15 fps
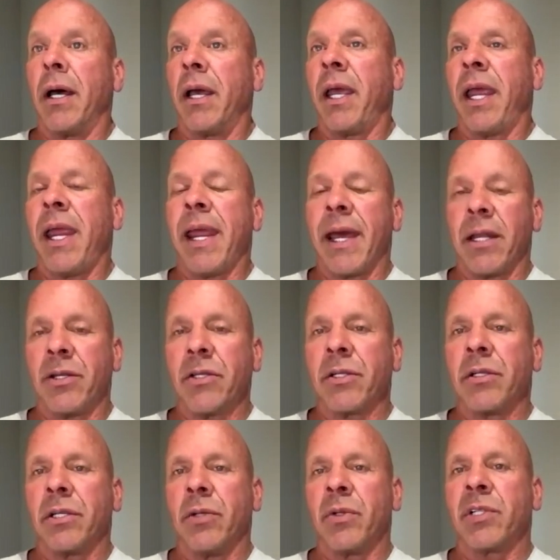and
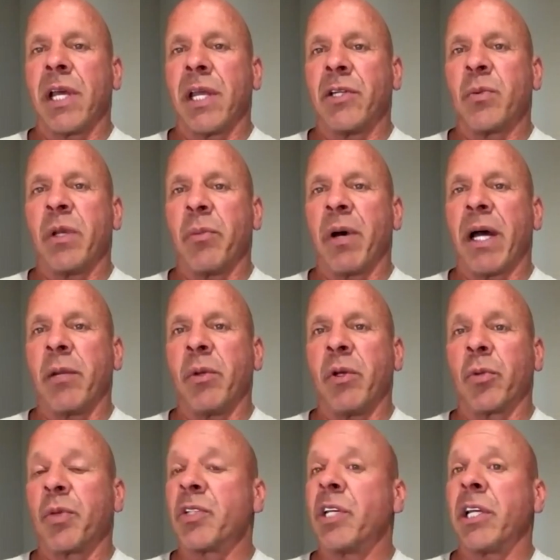you intend to be a
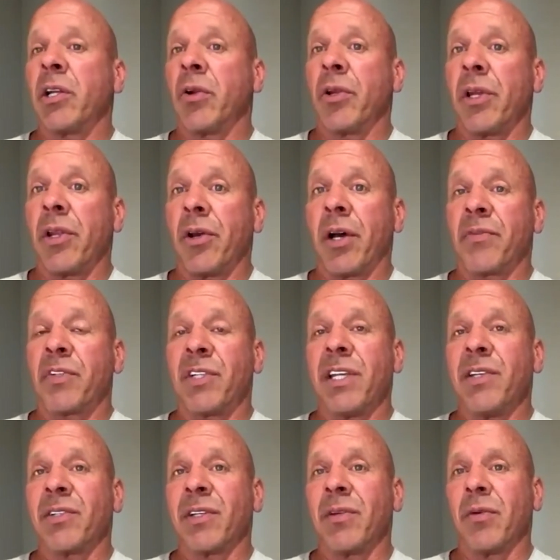bodybuilder, particularly in the off
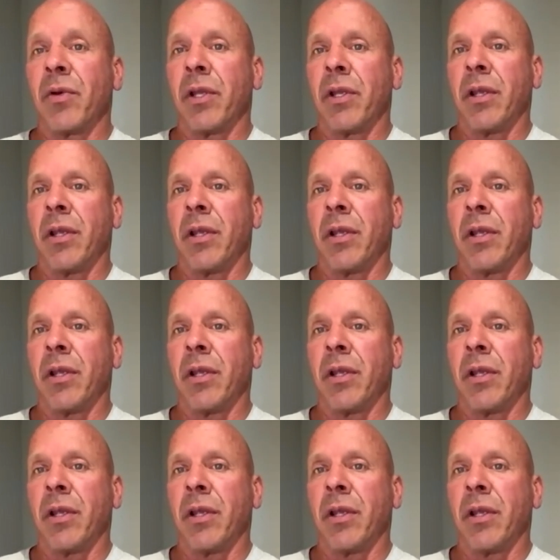season,